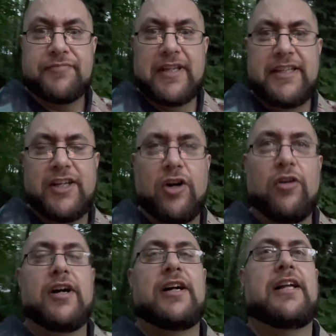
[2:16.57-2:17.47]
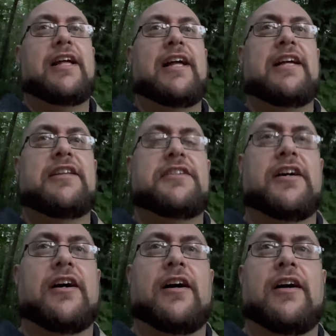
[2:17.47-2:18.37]
and
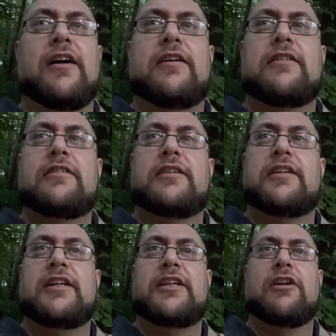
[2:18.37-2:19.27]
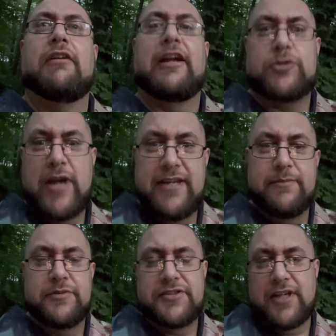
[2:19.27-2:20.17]
like Train to
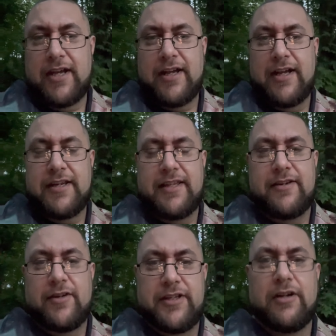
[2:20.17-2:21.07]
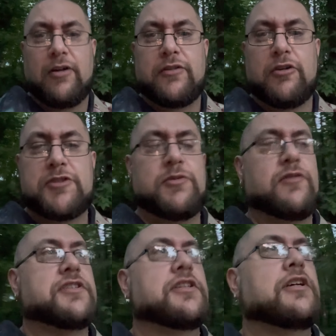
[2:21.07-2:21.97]
Busan and those
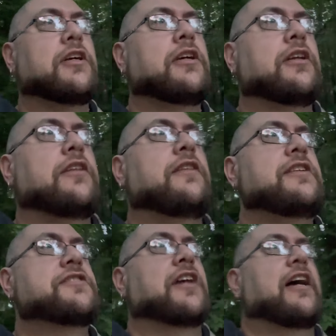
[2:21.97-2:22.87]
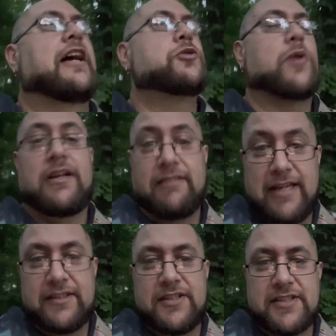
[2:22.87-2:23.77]
movies. That's why I
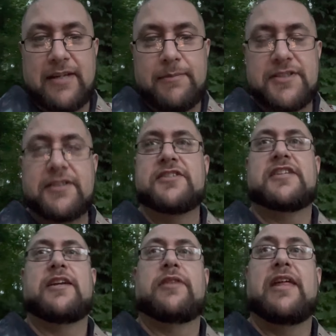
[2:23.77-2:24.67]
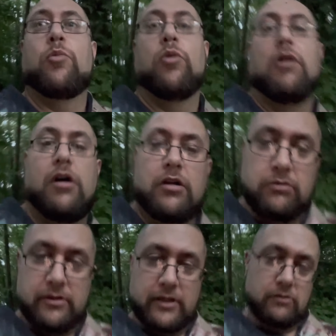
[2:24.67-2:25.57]
like these zombies, because they walk like